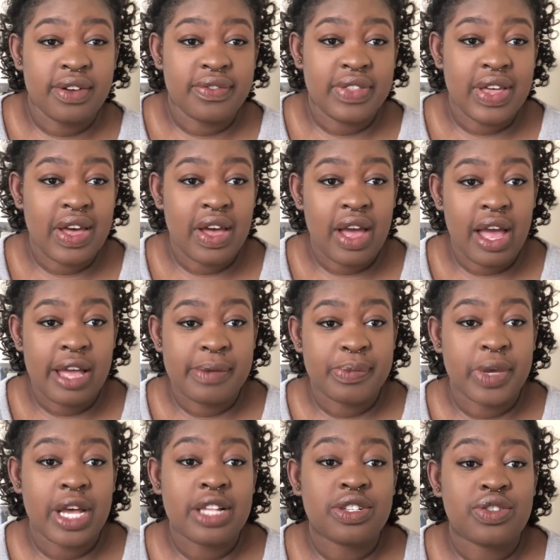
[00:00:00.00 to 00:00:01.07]
of
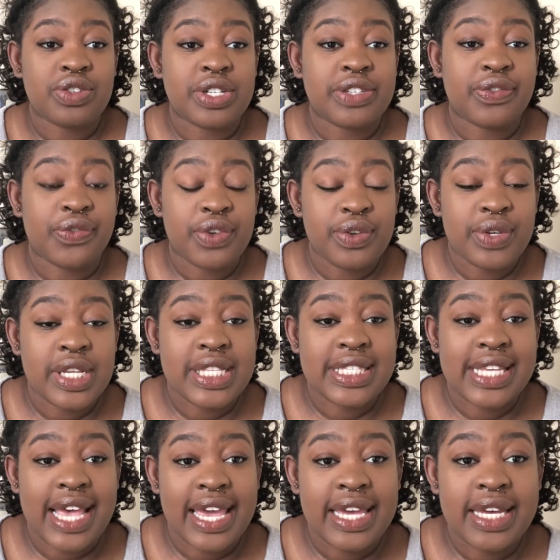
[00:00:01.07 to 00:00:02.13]
the country's food
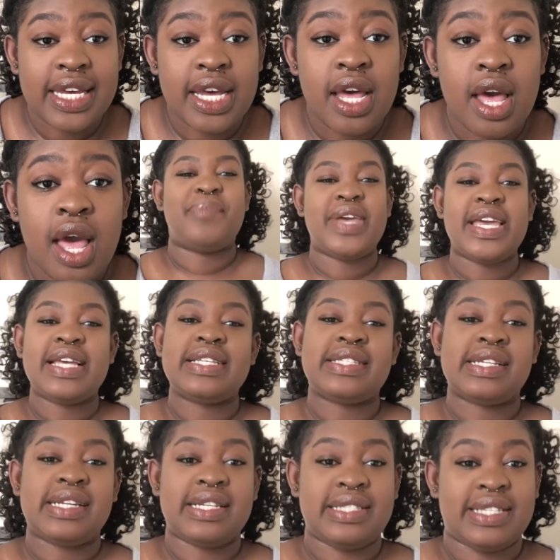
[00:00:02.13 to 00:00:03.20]
intake. Beer
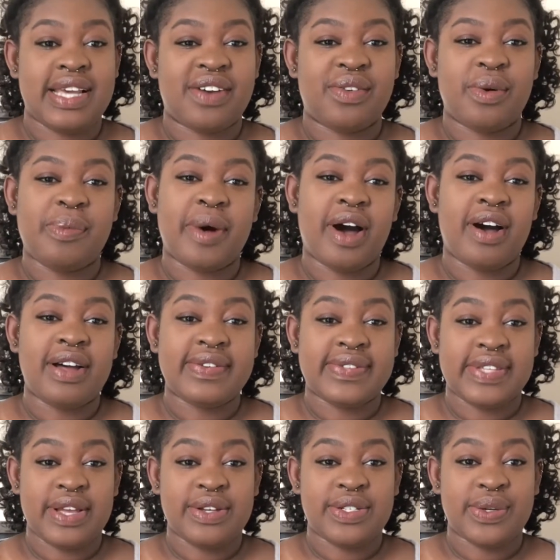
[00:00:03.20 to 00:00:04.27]
is an integral part of
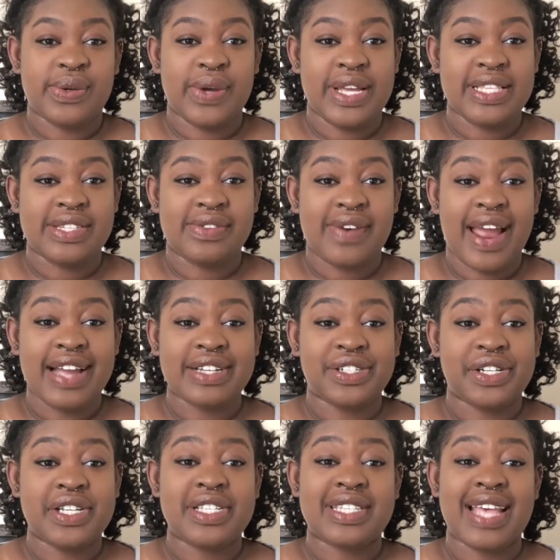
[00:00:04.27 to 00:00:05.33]
social
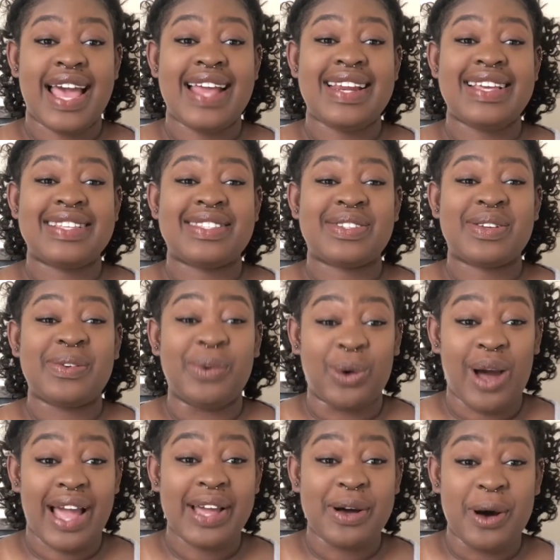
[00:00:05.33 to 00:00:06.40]
interactions, and it's
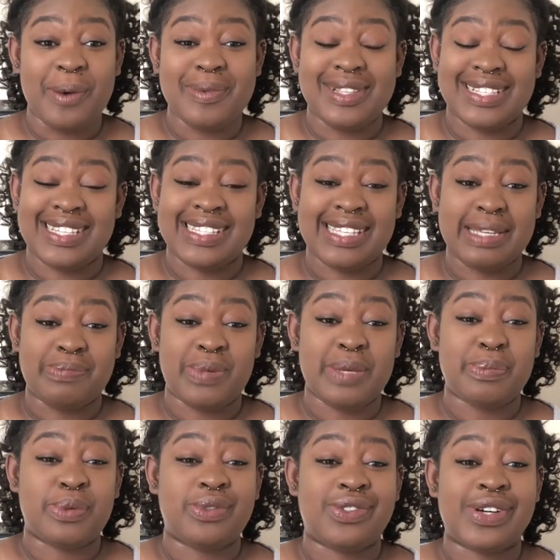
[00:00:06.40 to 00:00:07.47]
quite common to see
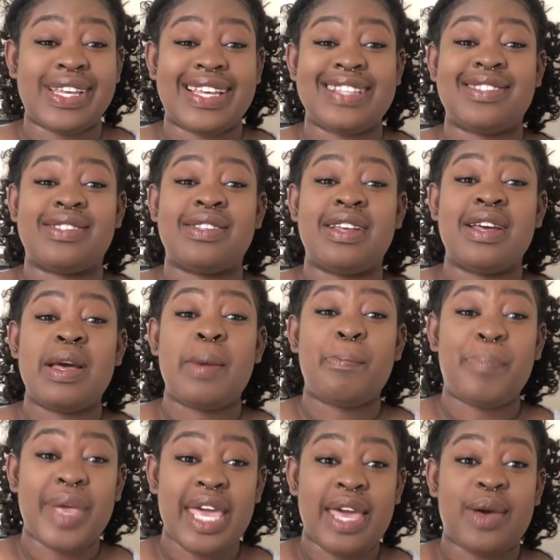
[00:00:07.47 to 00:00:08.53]
people drinking
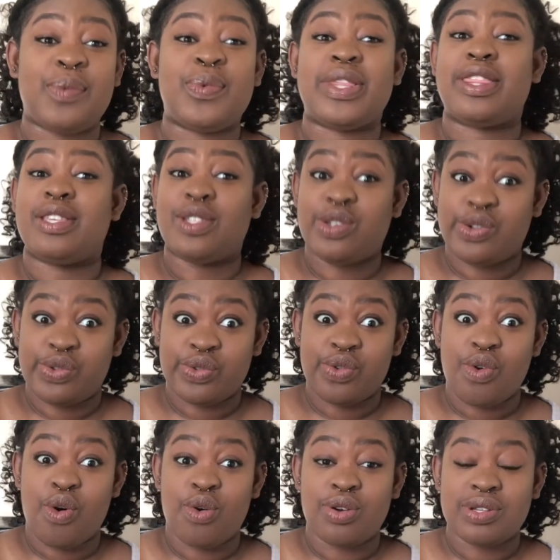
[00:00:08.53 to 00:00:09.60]
beer with
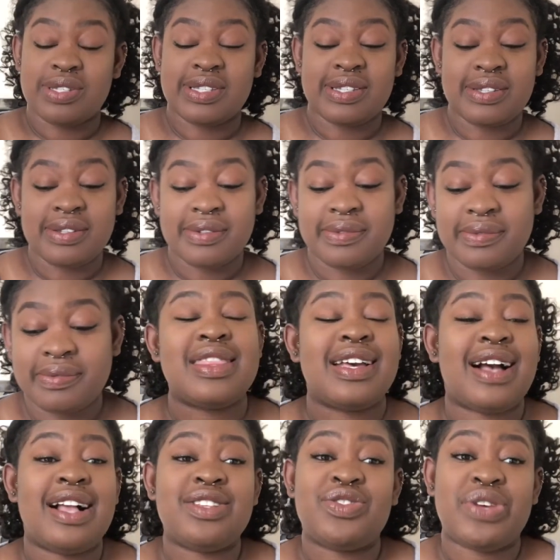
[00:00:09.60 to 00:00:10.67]
straws.
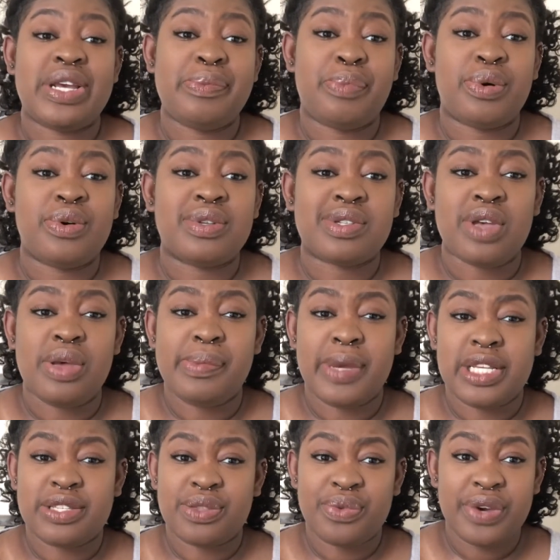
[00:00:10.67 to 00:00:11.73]
The country imports
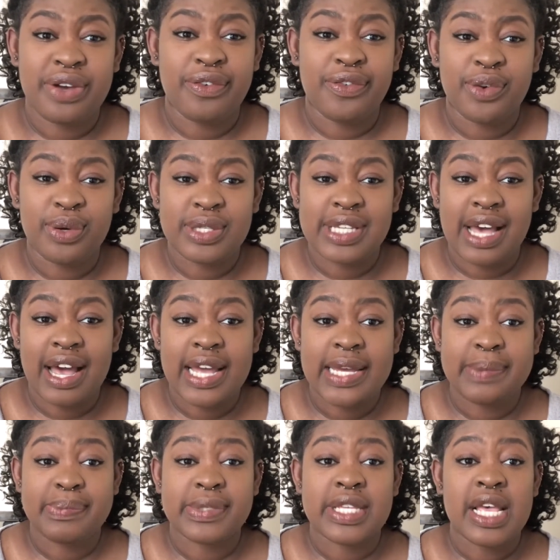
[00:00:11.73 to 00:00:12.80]
almost 3 or 4
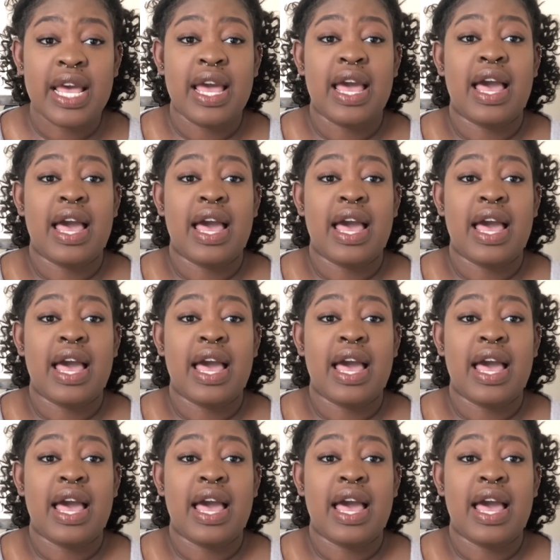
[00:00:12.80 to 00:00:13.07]
times